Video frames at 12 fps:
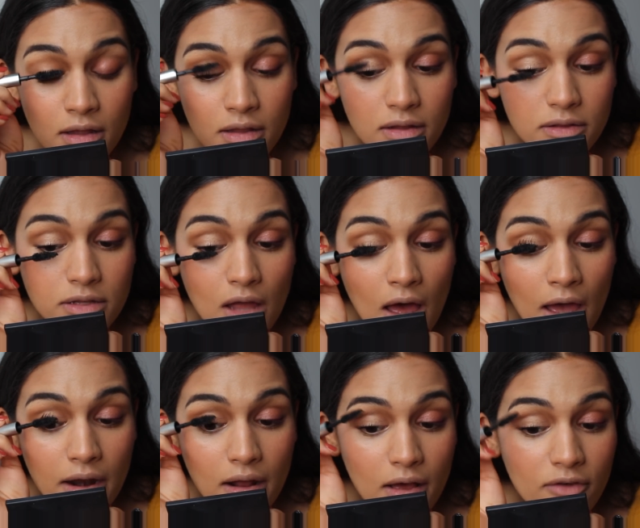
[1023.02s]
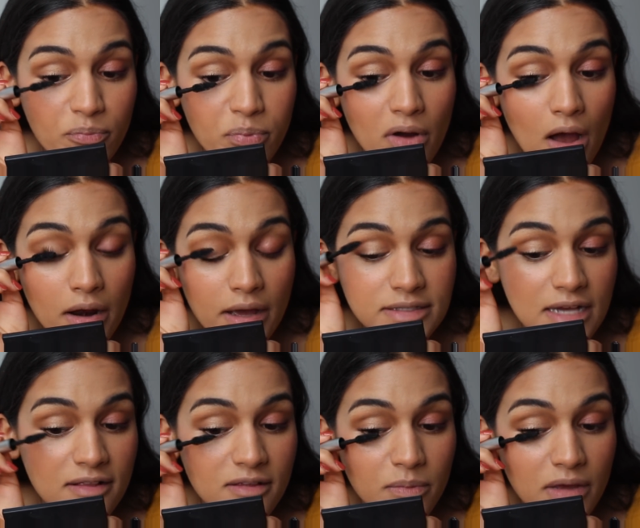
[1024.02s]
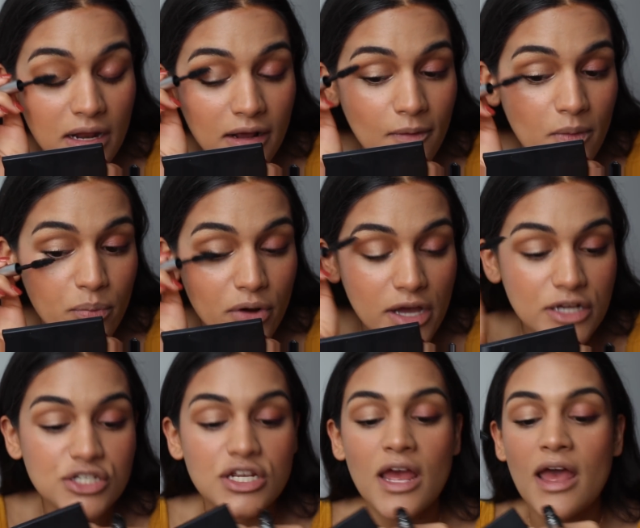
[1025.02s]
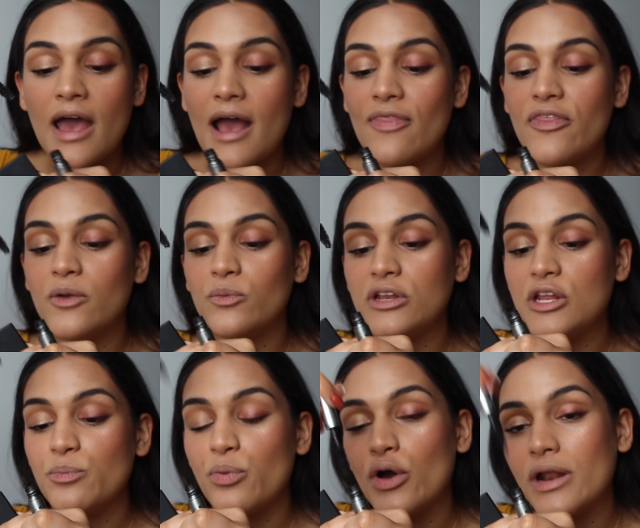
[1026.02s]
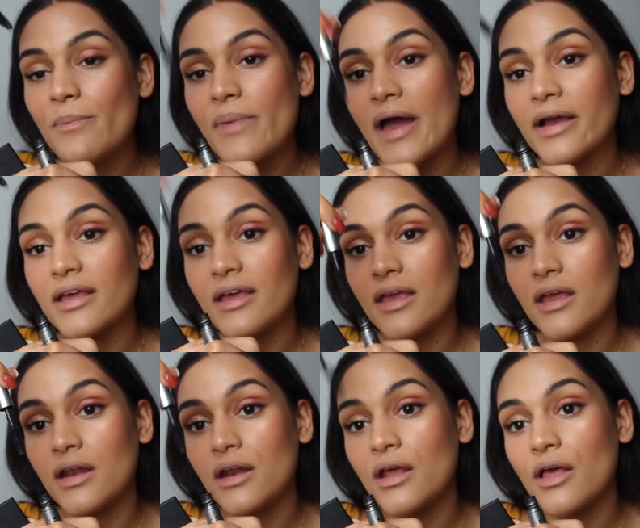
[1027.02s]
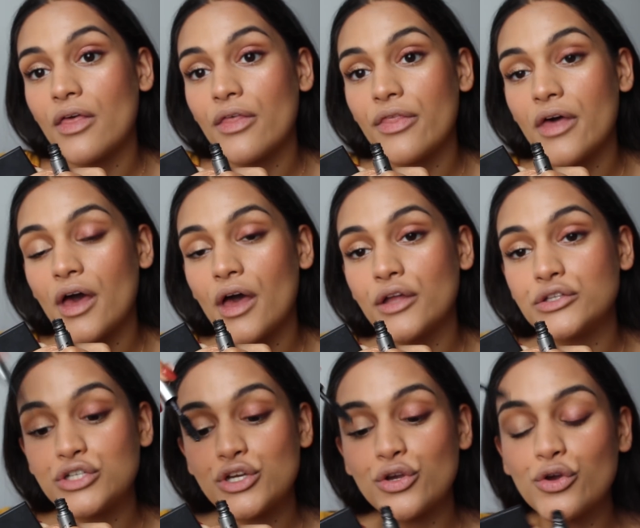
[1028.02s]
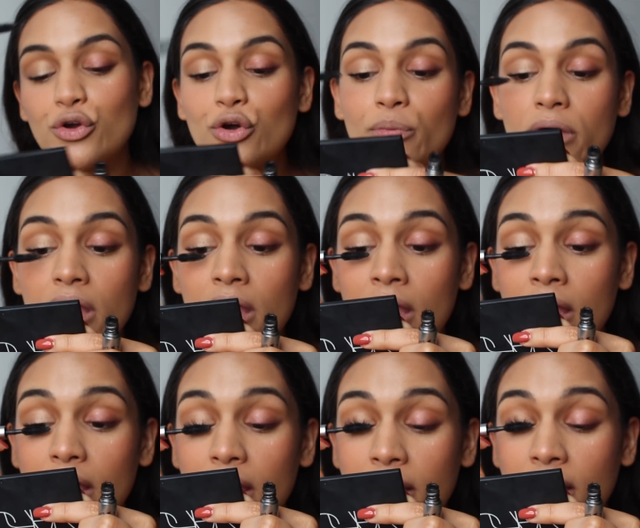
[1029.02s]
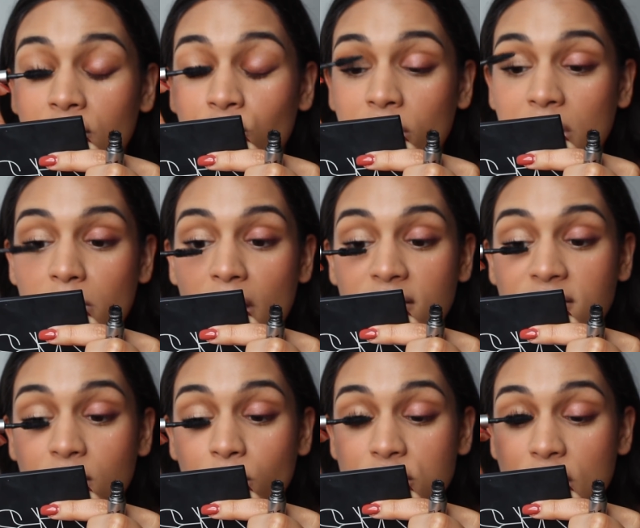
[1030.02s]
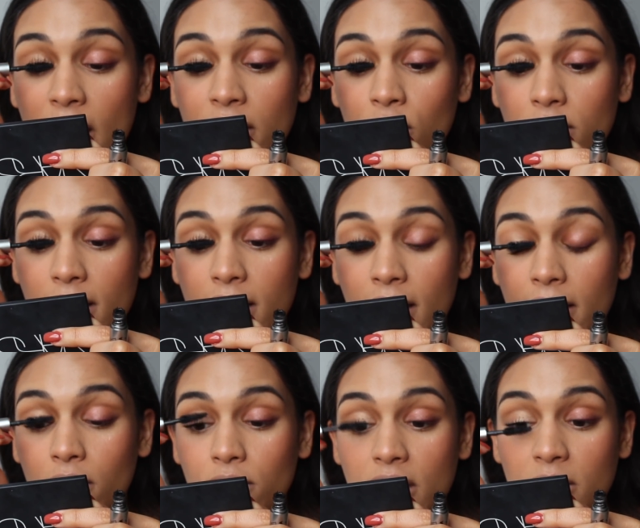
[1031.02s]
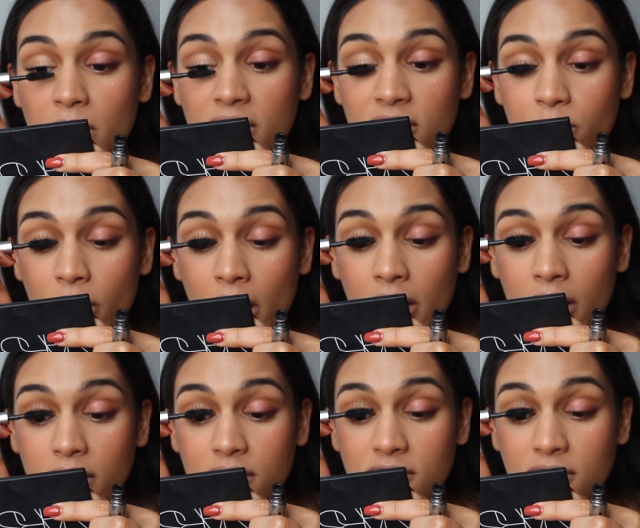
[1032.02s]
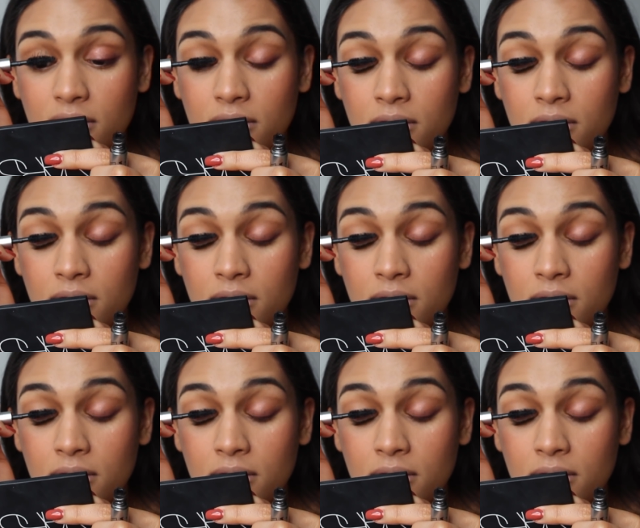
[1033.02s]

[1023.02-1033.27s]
a lot of product ends up getting on the brush, and then when you put it back in the tube, it gets really messy, which I don't like. I don't like messy products.